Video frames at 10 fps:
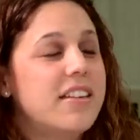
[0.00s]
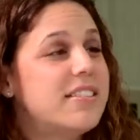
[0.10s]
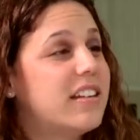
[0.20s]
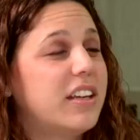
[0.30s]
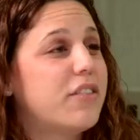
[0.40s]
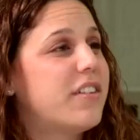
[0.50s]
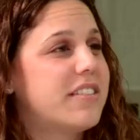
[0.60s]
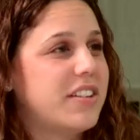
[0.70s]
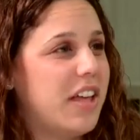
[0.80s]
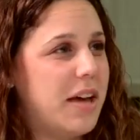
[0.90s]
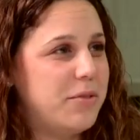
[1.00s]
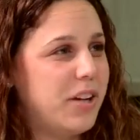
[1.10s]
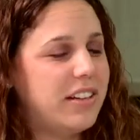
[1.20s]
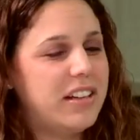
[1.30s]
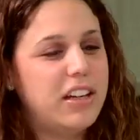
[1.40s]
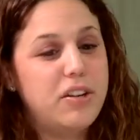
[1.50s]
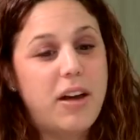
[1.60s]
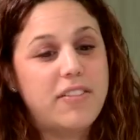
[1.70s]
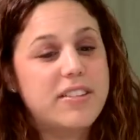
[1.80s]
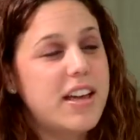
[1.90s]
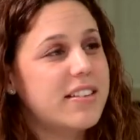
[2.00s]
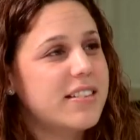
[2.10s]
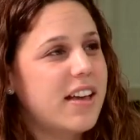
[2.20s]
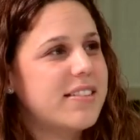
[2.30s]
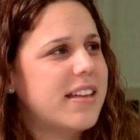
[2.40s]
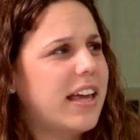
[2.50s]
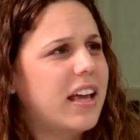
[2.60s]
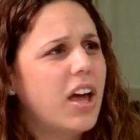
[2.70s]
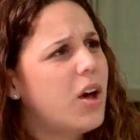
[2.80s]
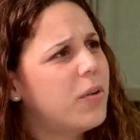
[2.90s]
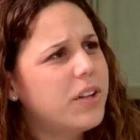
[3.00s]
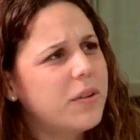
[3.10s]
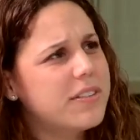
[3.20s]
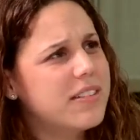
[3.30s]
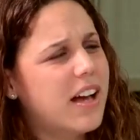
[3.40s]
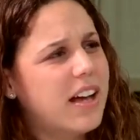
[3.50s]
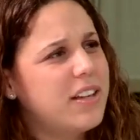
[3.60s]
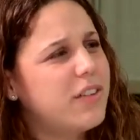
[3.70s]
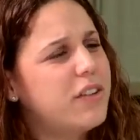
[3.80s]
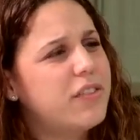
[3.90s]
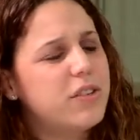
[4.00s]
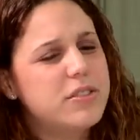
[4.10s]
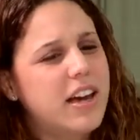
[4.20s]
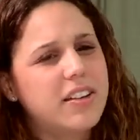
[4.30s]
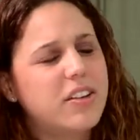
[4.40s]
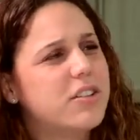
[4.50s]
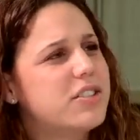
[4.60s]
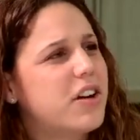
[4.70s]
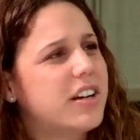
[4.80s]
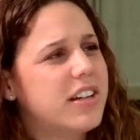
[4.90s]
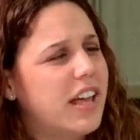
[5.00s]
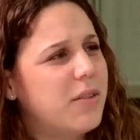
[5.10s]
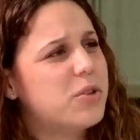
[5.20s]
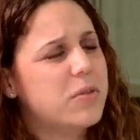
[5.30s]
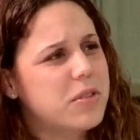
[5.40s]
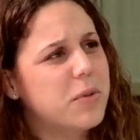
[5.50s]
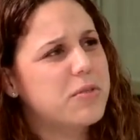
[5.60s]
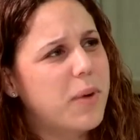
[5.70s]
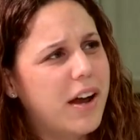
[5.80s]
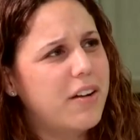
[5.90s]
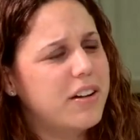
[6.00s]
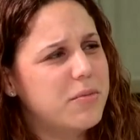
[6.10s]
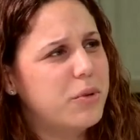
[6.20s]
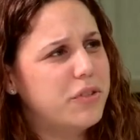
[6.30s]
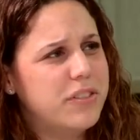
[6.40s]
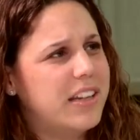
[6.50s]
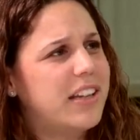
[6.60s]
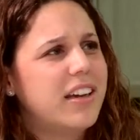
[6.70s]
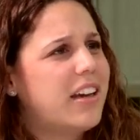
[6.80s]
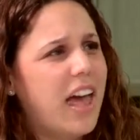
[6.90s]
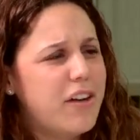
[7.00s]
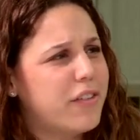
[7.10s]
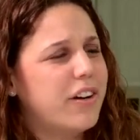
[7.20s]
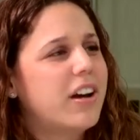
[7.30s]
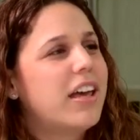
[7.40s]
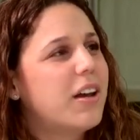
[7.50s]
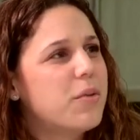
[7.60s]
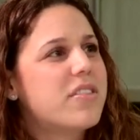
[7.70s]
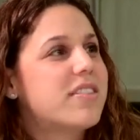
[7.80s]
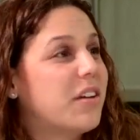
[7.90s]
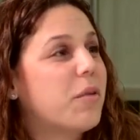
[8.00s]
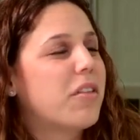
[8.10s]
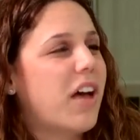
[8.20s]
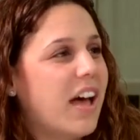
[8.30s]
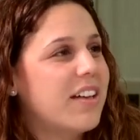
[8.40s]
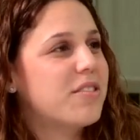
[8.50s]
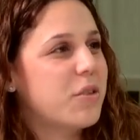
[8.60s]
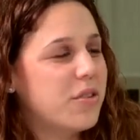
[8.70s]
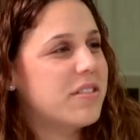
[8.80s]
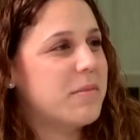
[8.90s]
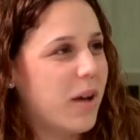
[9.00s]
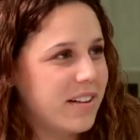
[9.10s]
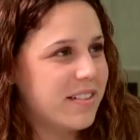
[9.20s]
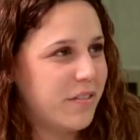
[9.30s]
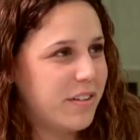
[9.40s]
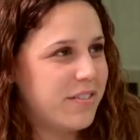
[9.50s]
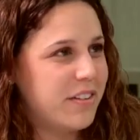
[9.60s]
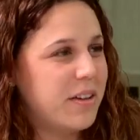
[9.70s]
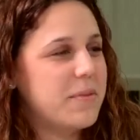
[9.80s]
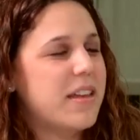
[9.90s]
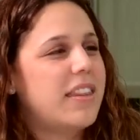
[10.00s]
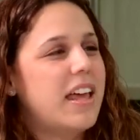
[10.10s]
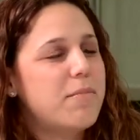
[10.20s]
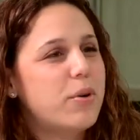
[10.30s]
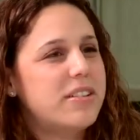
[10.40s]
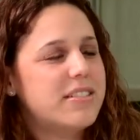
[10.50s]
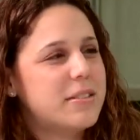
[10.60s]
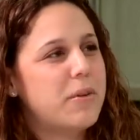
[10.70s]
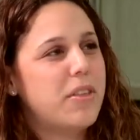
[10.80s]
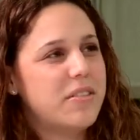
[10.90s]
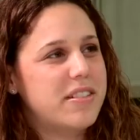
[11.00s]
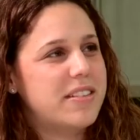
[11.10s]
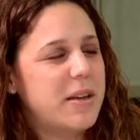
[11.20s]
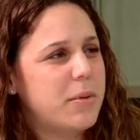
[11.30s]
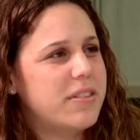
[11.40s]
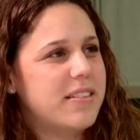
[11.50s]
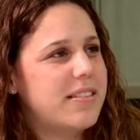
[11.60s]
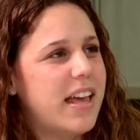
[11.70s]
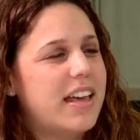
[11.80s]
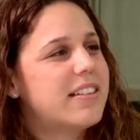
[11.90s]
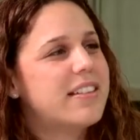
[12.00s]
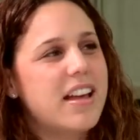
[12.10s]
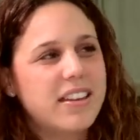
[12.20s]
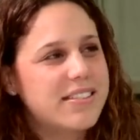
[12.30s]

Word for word: stealing a physical object. And then you have the tech side saying, well, no, it's not. Even if you downloaded Dark Knight, which was the most pirated movie ever, it was still one of the highest grossing box office films. And they point to some of those examples and say, it's not